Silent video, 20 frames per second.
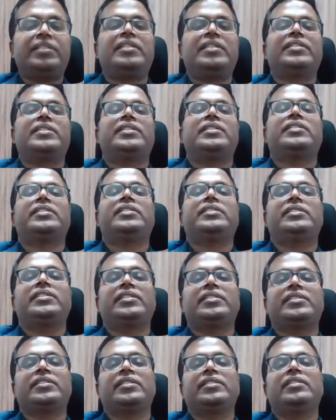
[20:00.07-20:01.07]
trigger
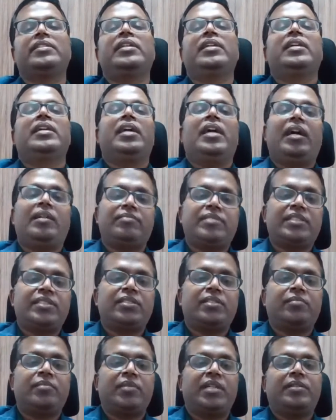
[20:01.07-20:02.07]
injection, after some
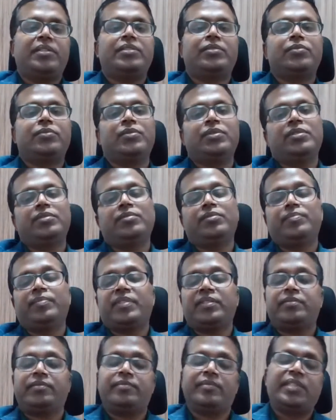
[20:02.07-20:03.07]
hours, we perform
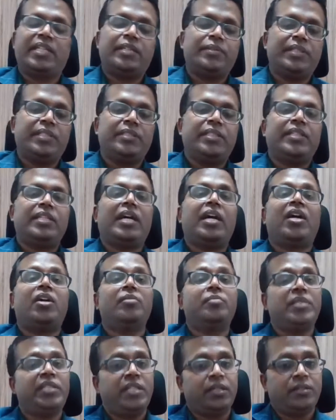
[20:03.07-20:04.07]
the IUI. Then how many
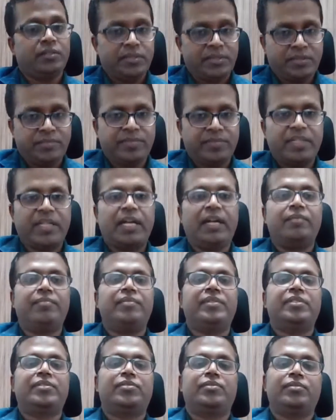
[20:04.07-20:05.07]
hours of gap it
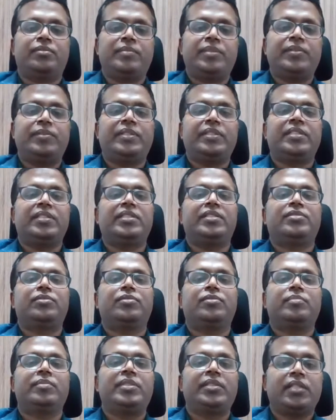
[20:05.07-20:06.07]
should be, whether it should be
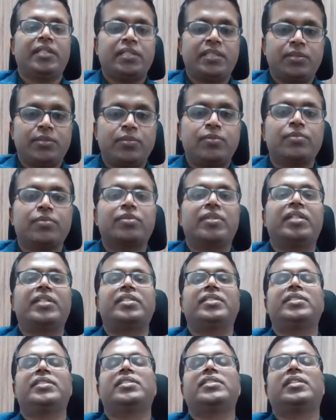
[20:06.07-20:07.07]
32 to 36
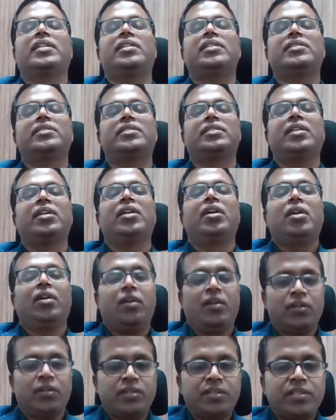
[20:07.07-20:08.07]
hours or it
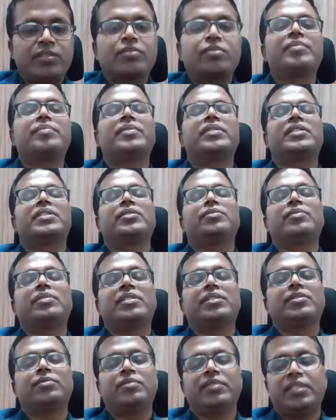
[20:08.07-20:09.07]
should be 42 hours. So
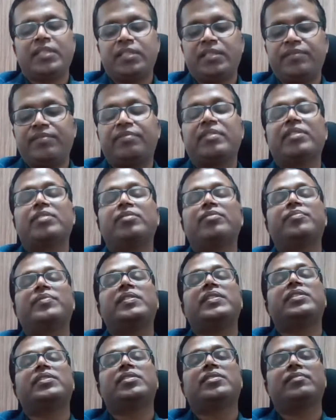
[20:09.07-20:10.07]
there are different
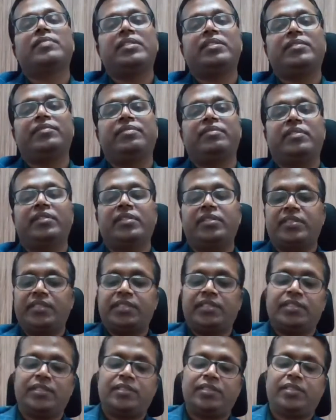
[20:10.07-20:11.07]
opinions by different
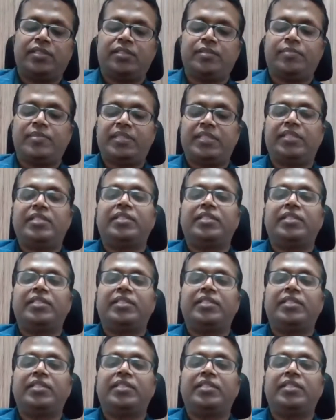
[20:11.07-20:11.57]
researchers, but